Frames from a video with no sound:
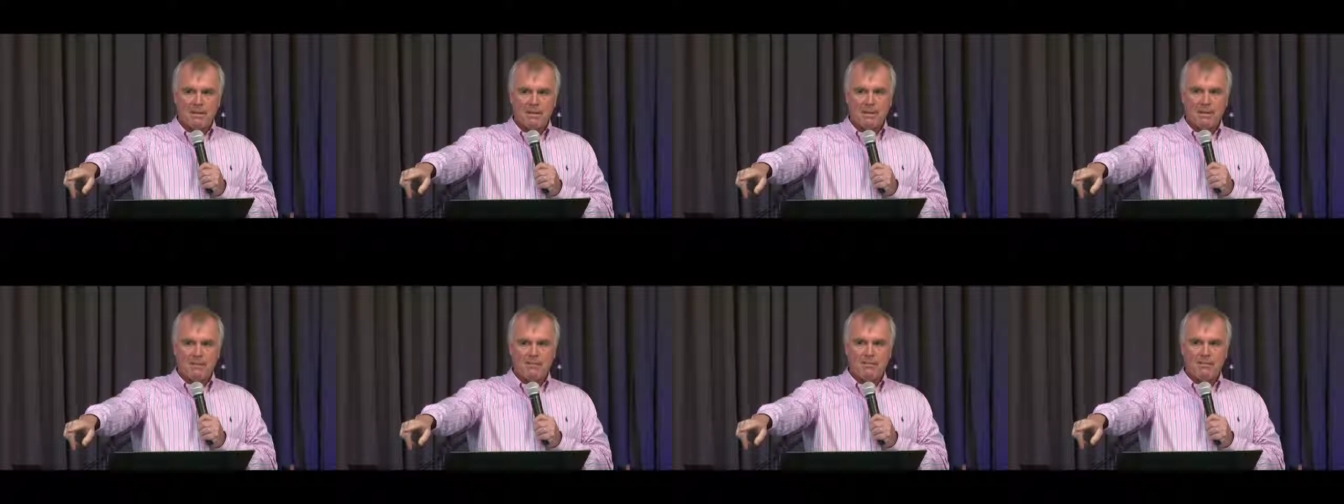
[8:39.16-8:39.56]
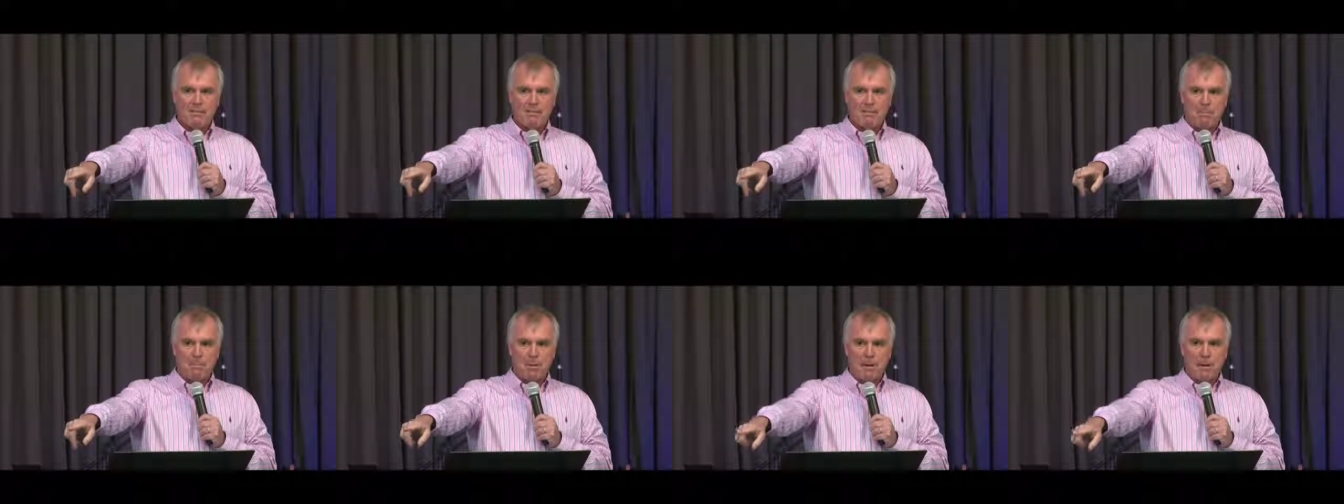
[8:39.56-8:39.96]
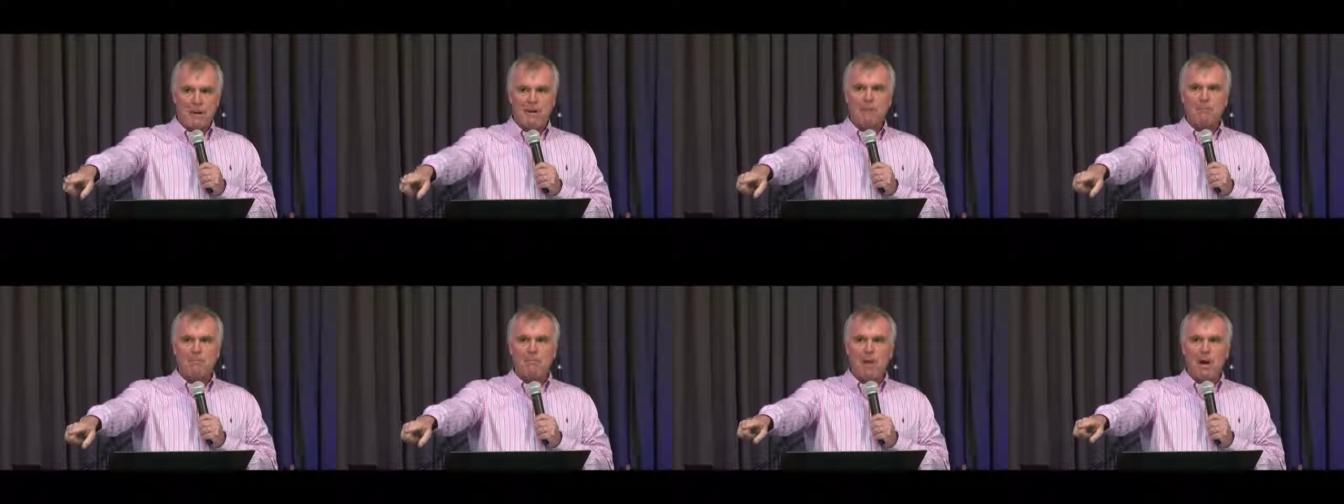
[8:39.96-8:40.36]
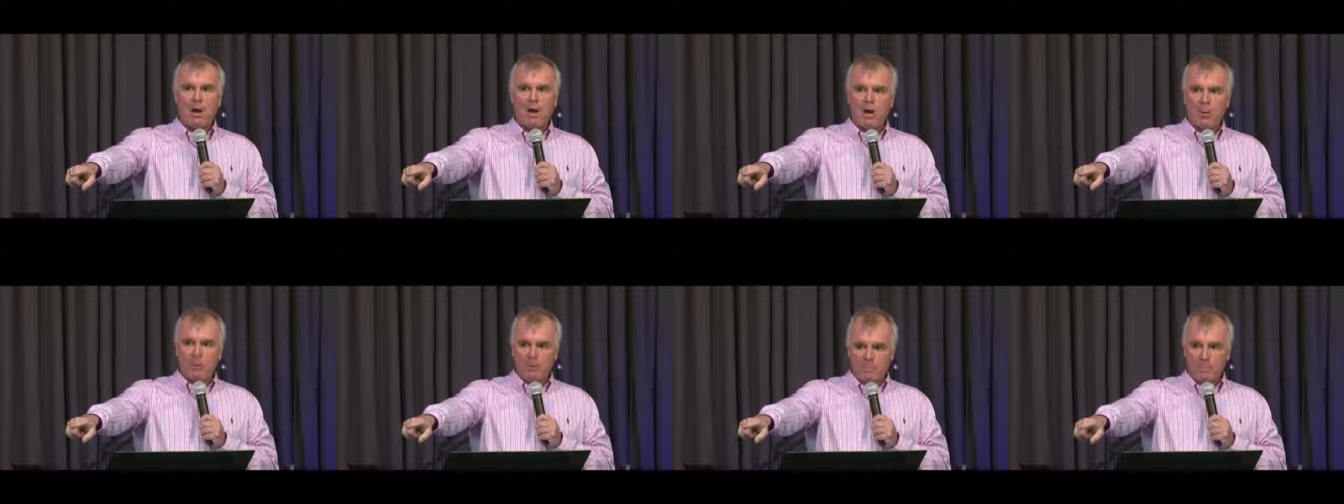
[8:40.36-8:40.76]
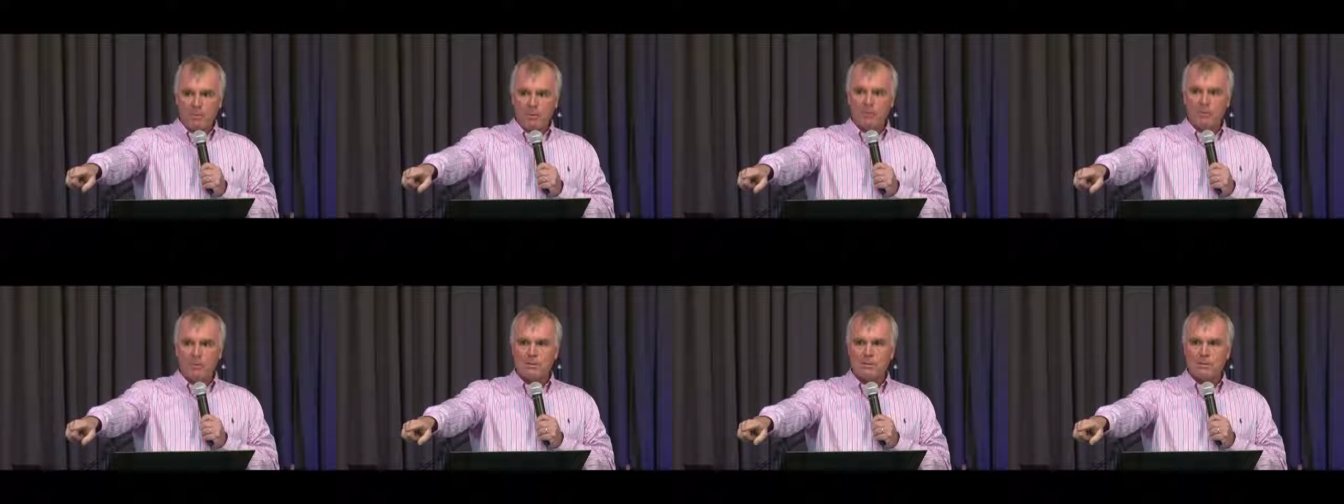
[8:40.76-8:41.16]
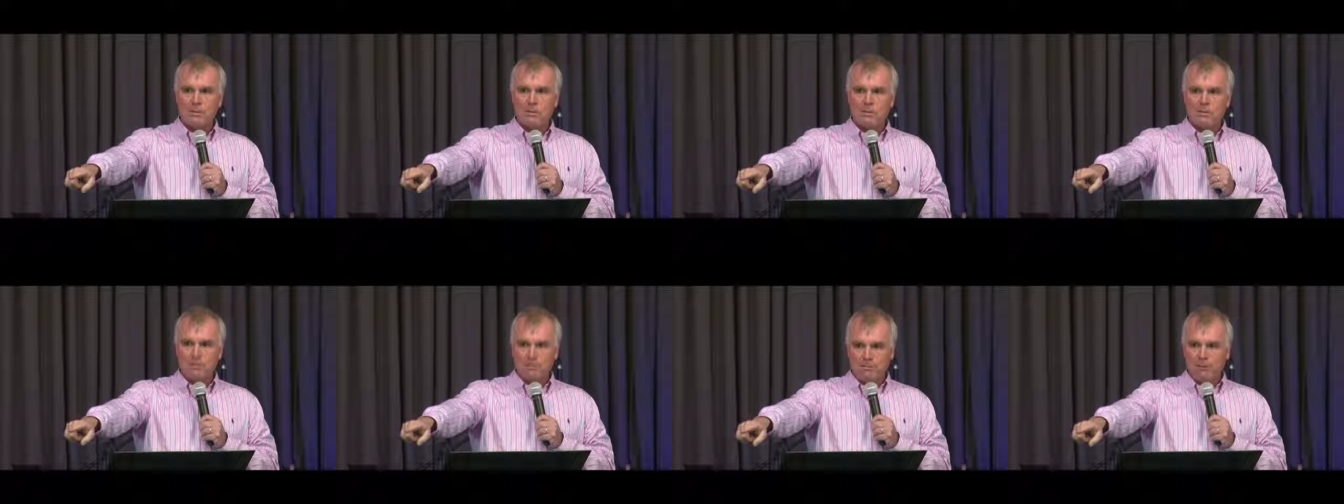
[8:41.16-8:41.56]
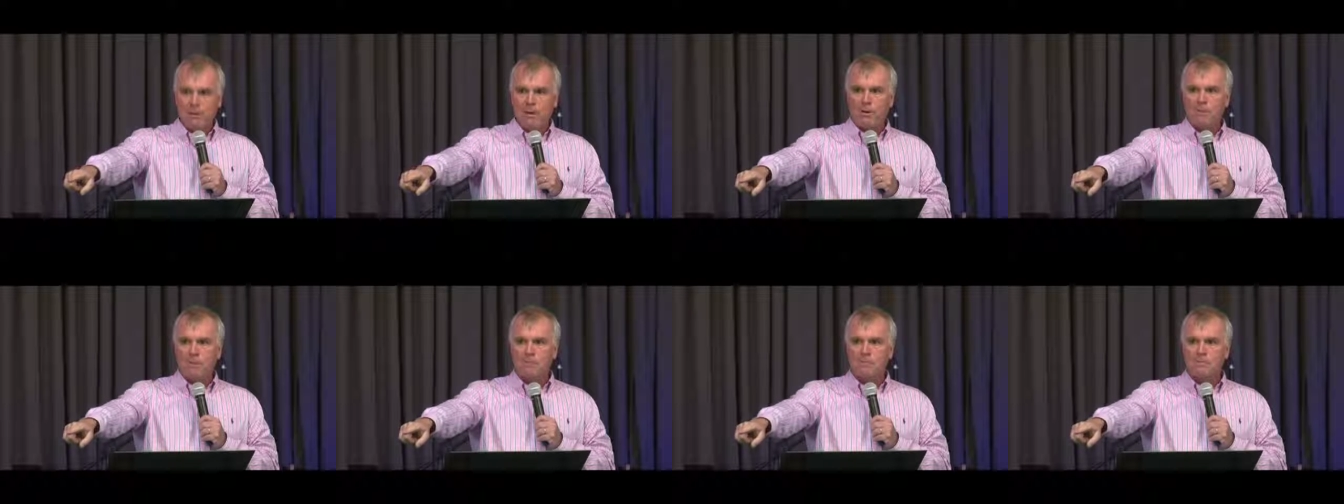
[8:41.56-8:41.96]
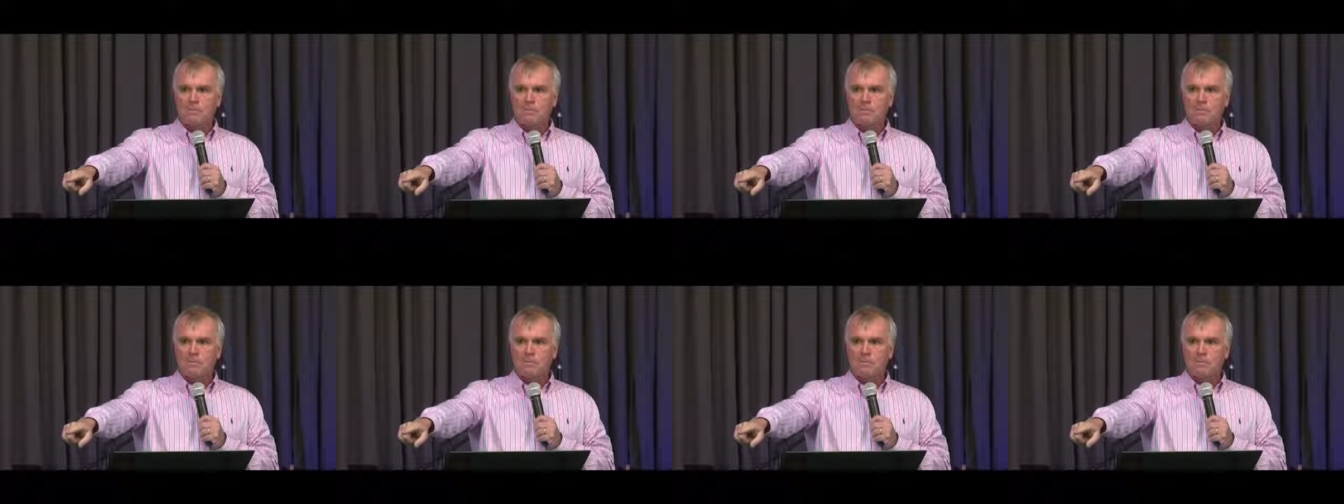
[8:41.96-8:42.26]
if the blood of our opponents will flow,